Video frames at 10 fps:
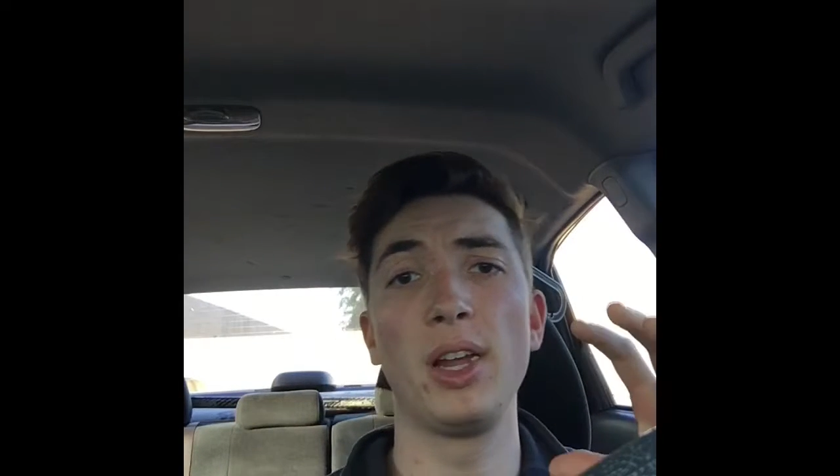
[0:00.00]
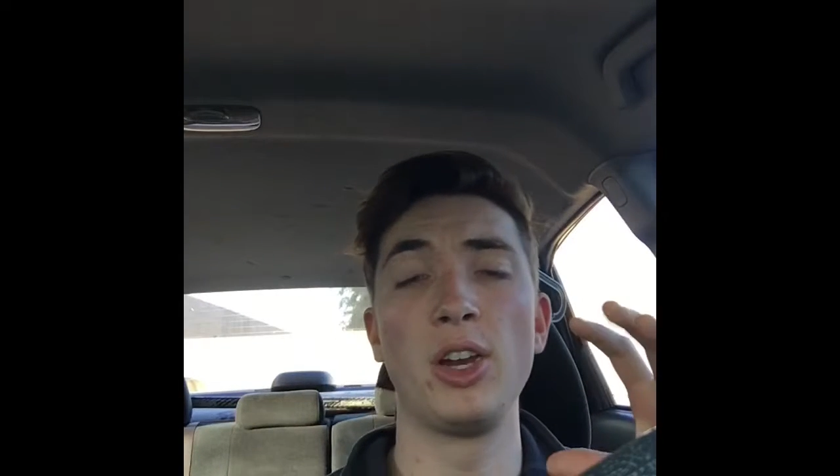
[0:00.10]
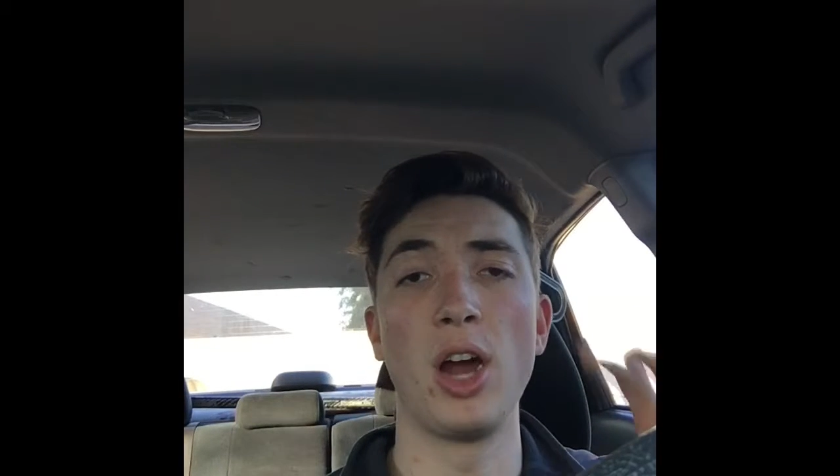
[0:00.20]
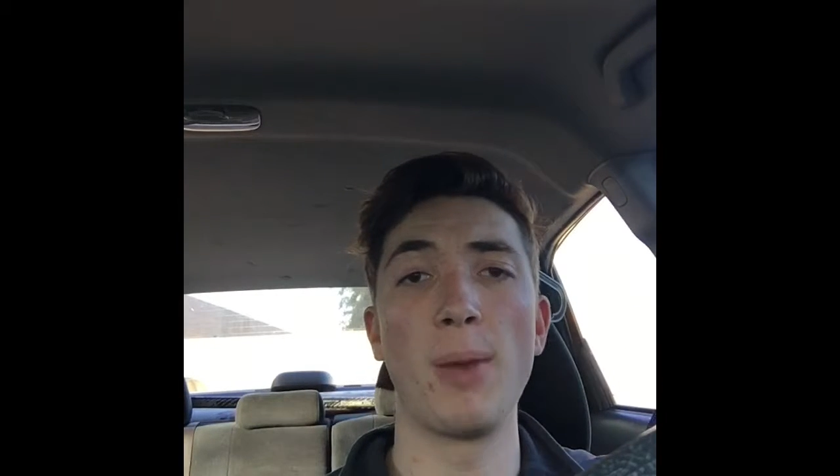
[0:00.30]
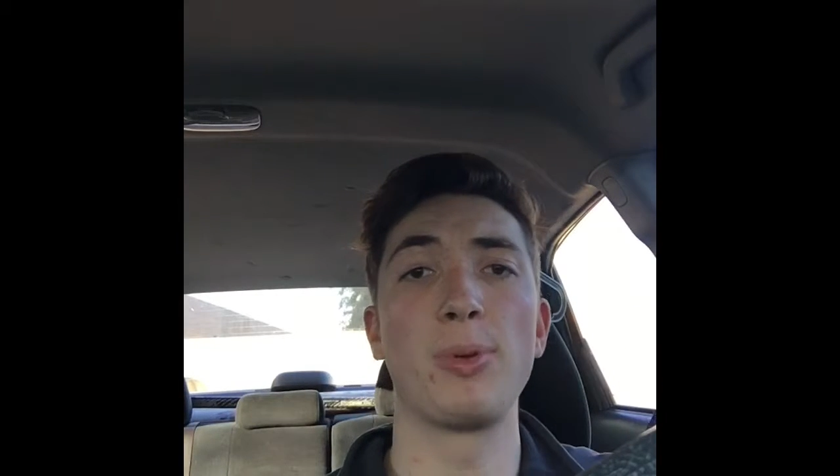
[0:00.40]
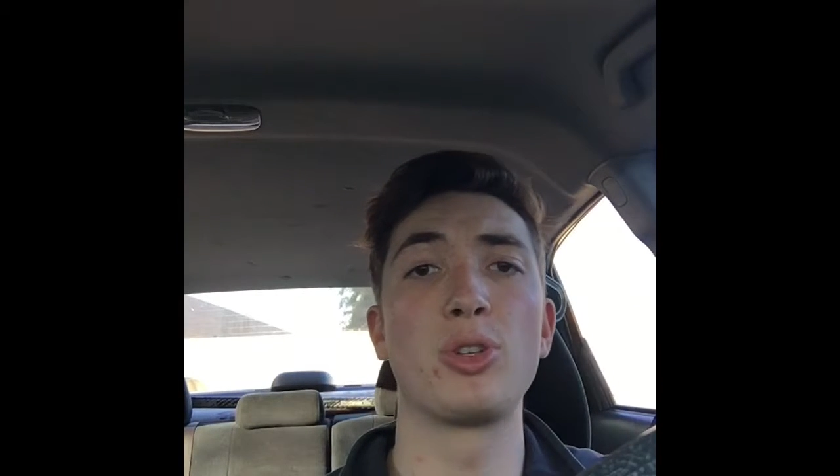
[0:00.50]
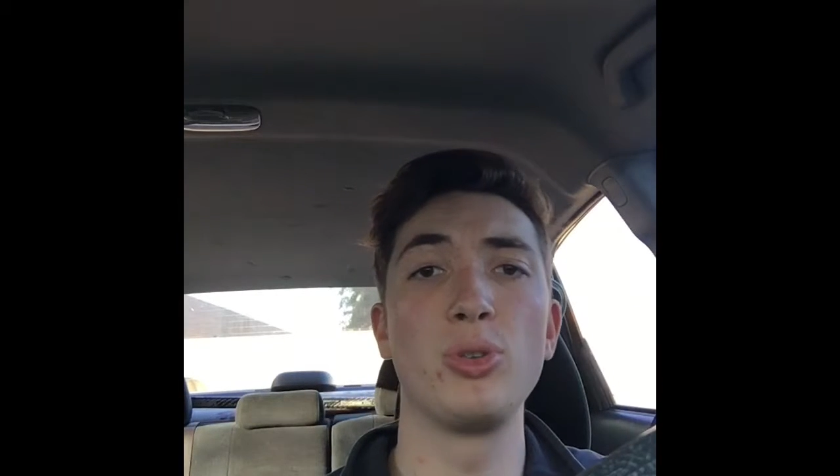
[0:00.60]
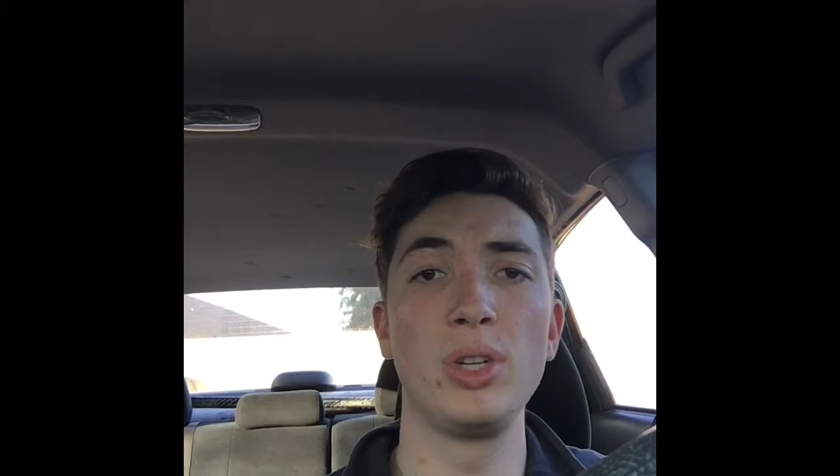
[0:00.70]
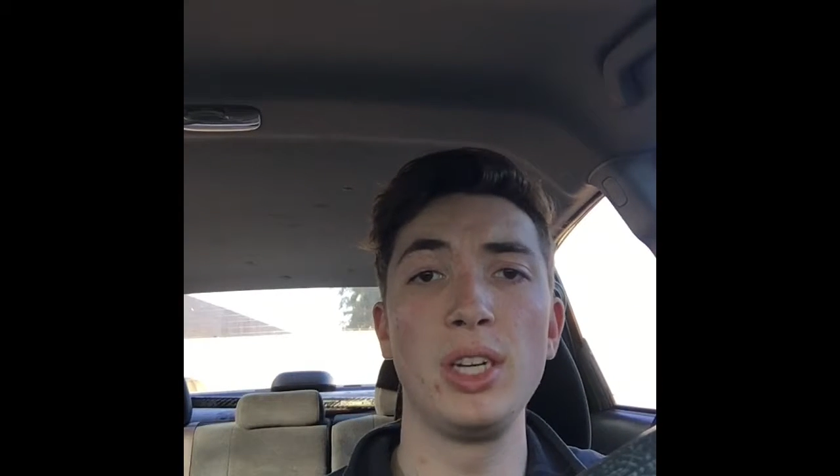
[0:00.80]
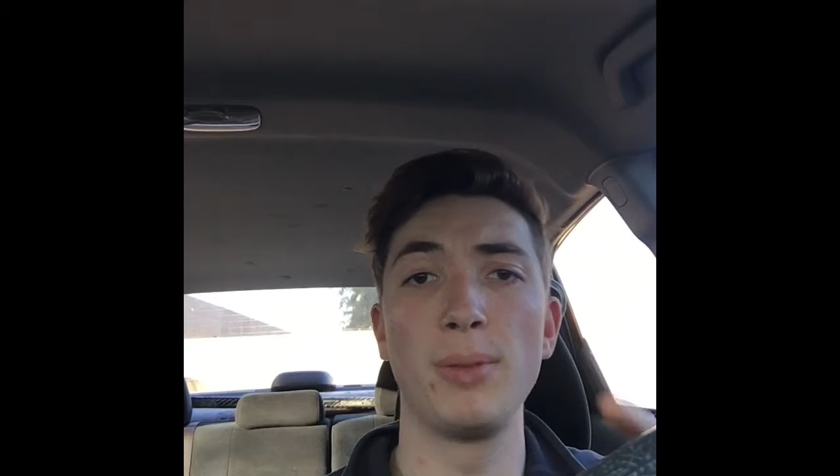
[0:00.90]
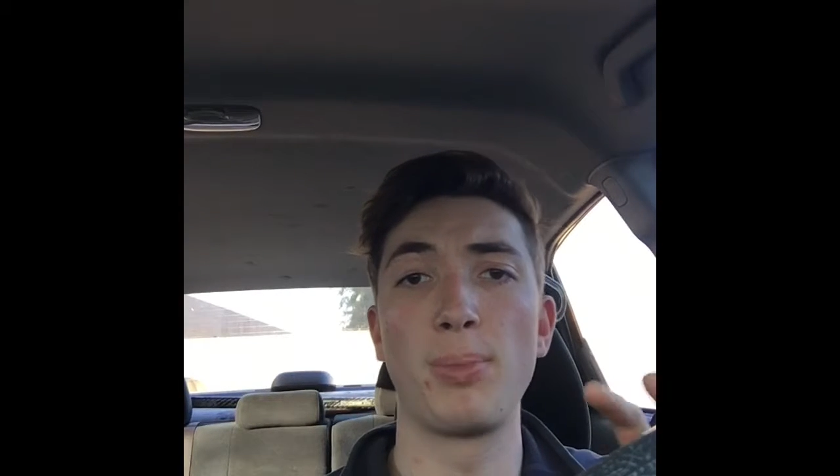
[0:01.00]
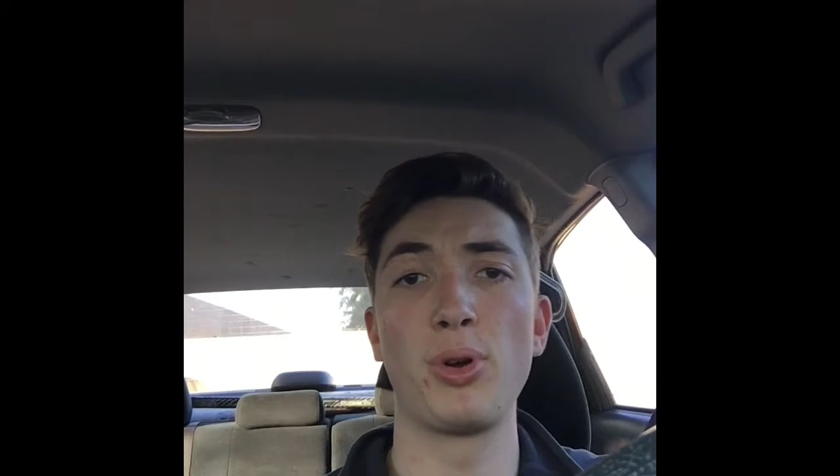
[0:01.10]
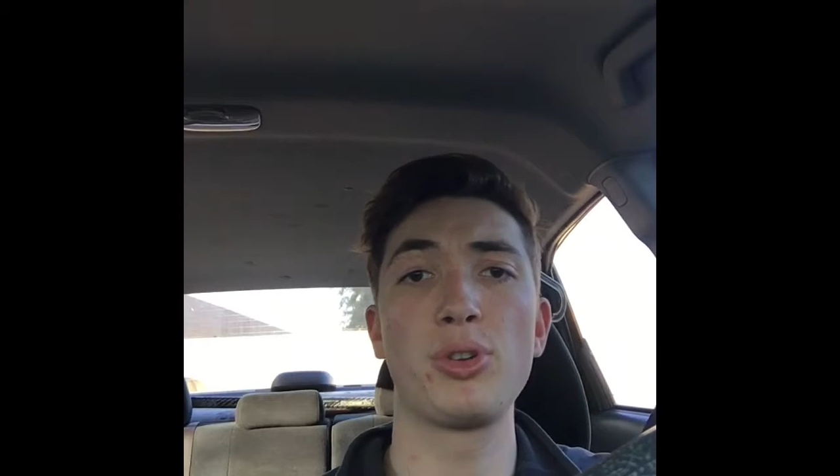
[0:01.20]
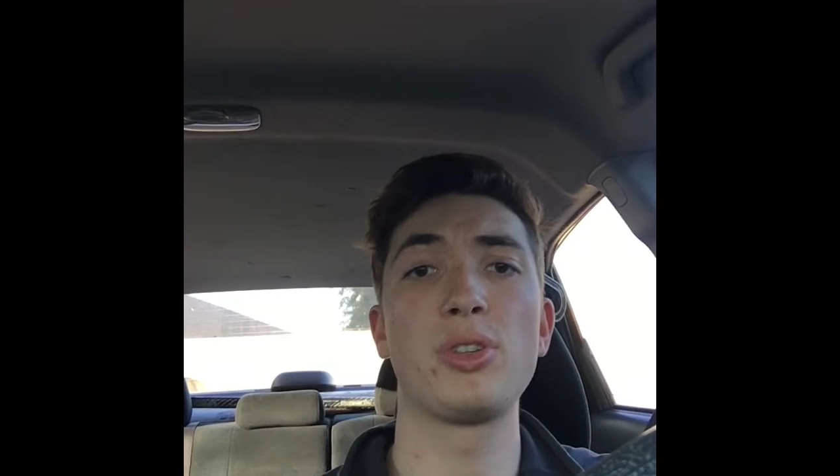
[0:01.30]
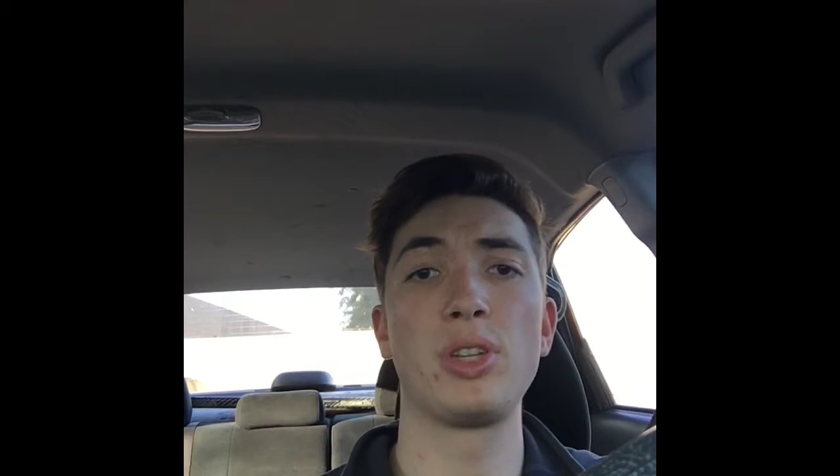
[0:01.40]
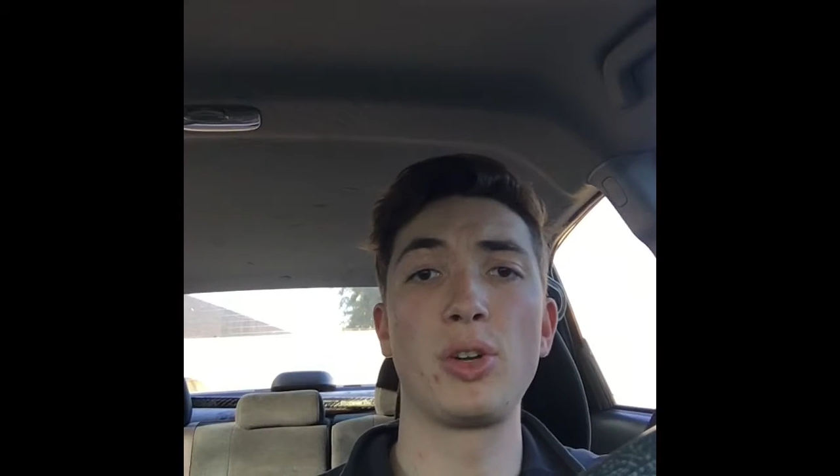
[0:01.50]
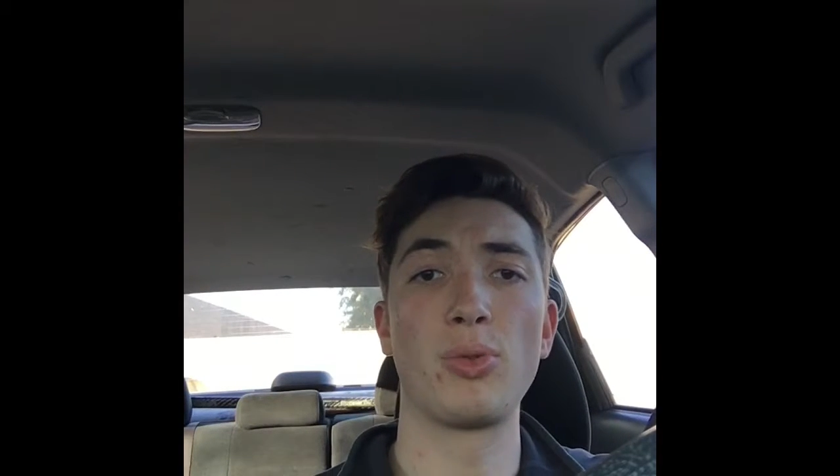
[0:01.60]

you know opportunity to personally